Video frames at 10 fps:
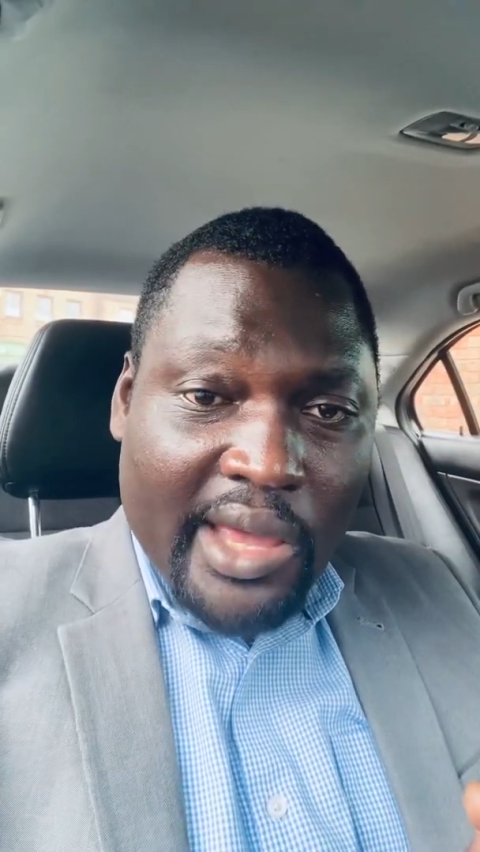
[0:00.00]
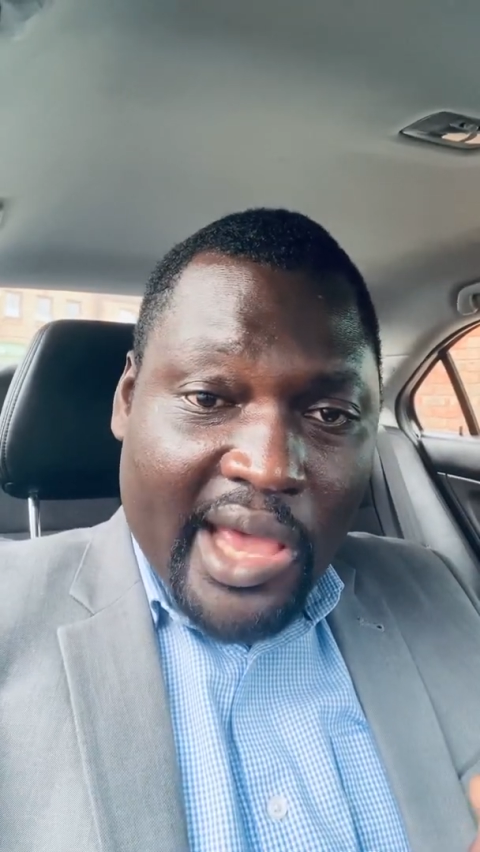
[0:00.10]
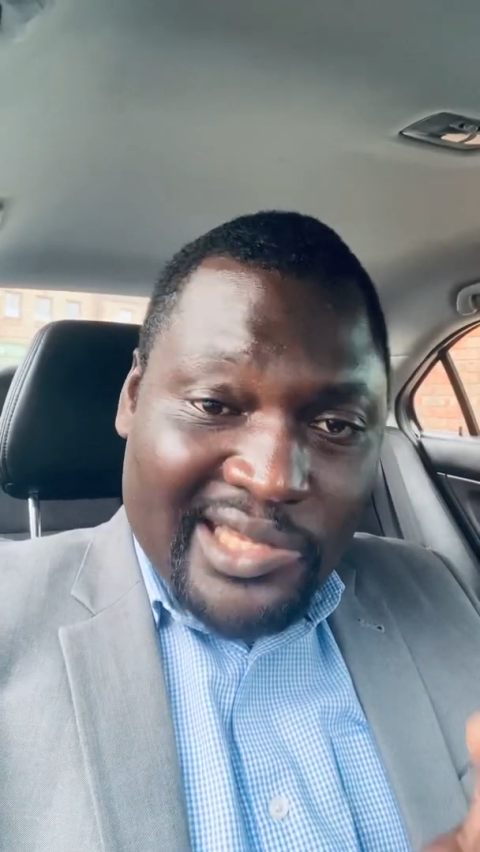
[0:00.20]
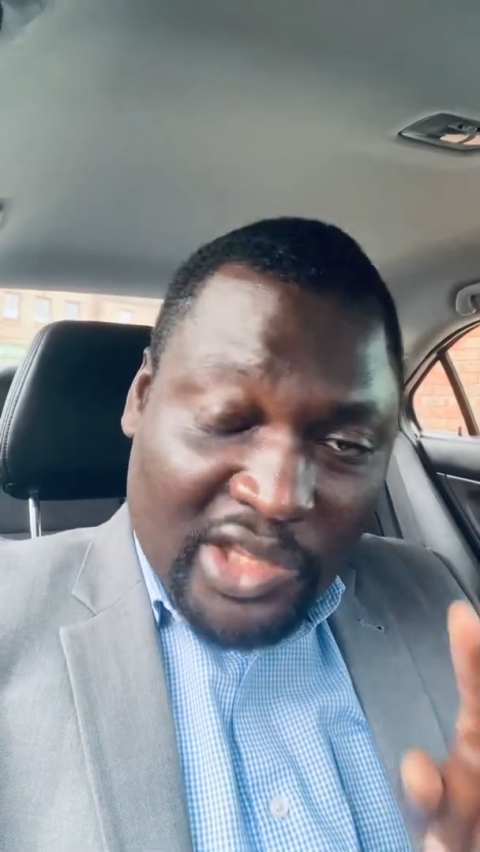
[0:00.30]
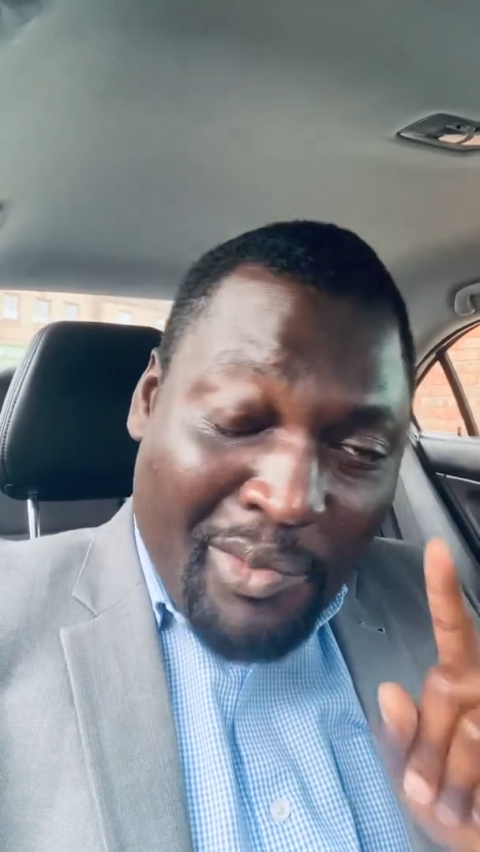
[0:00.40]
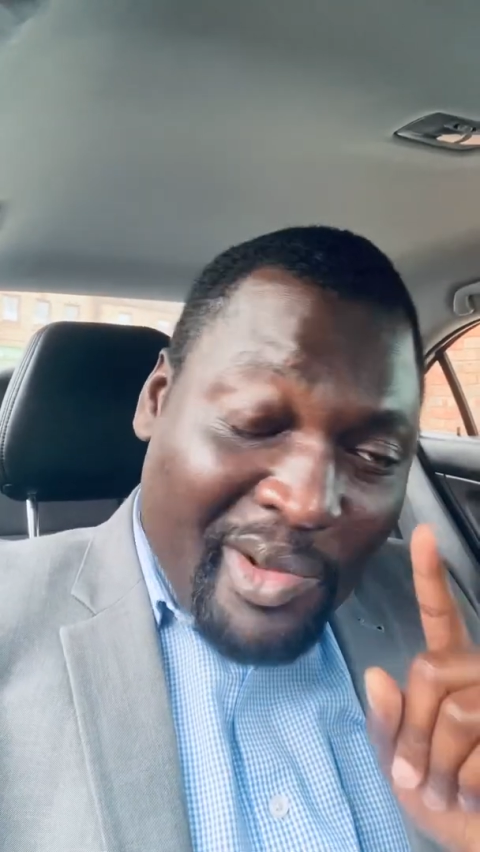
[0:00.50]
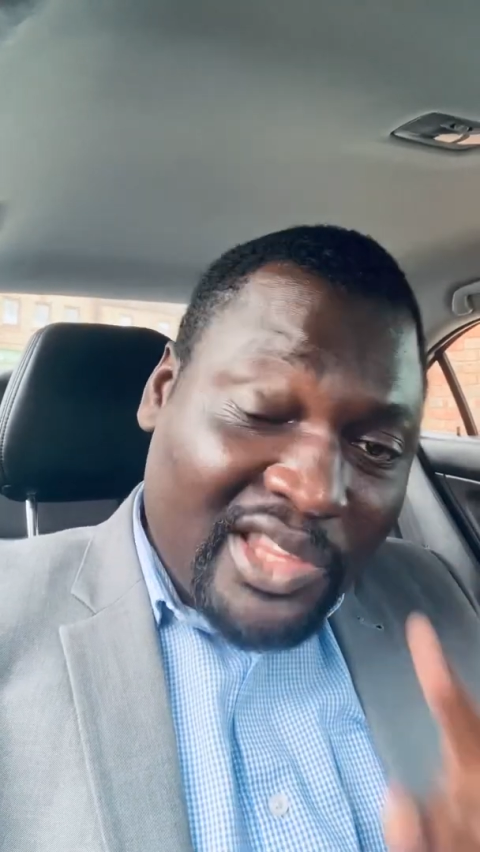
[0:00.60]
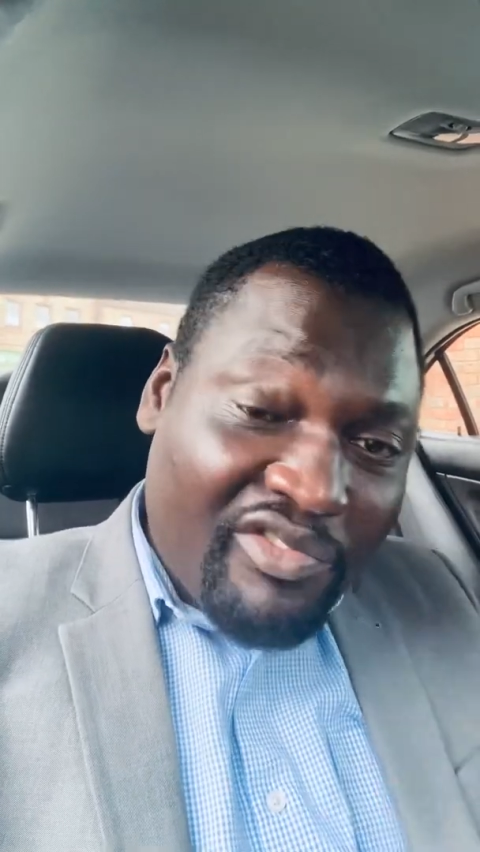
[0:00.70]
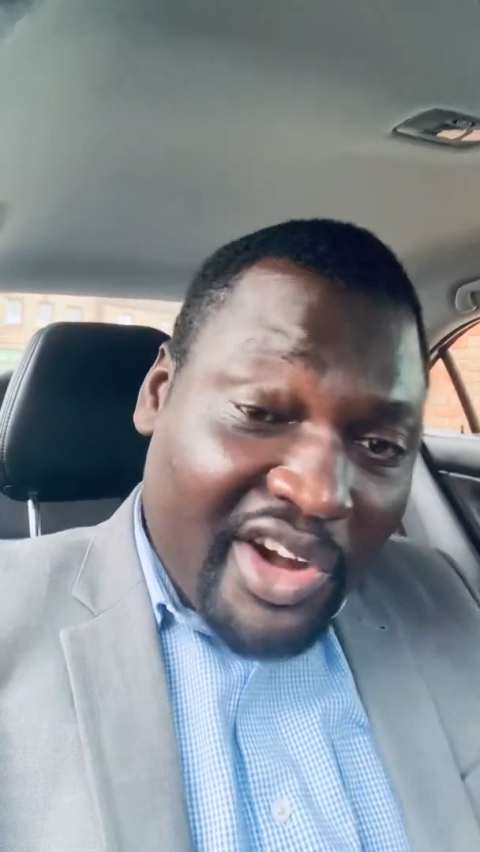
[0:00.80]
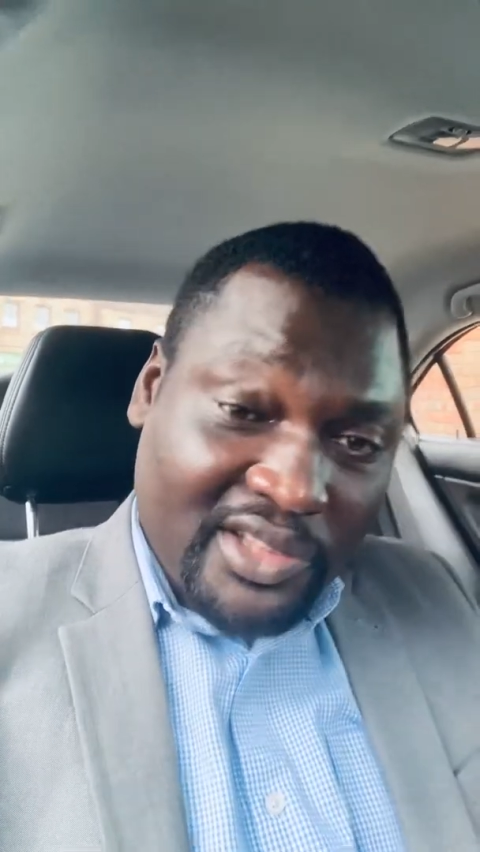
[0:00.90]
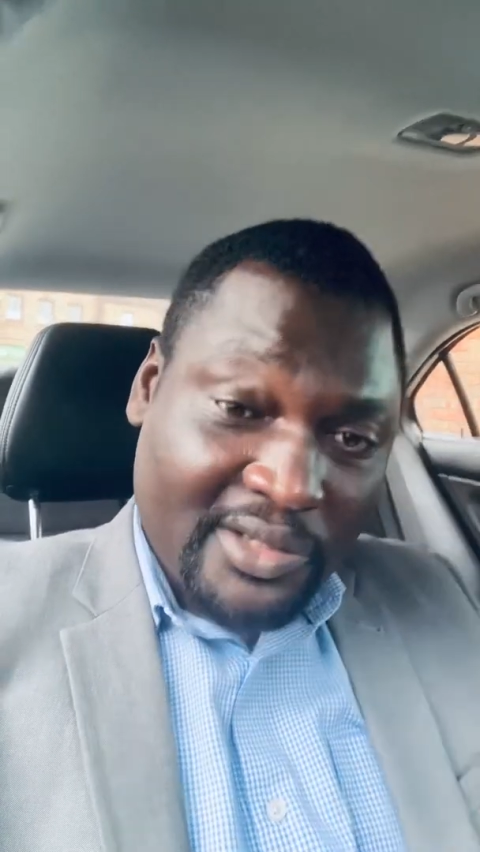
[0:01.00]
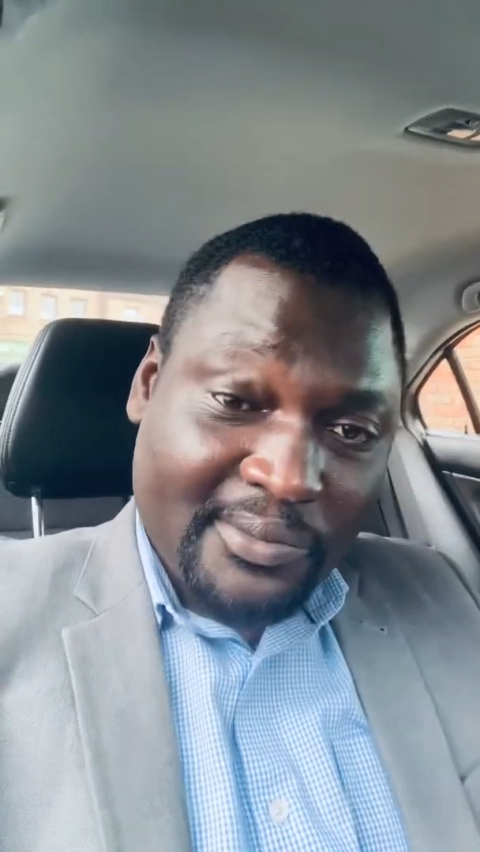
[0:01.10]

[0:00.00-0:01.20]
It's an pay different.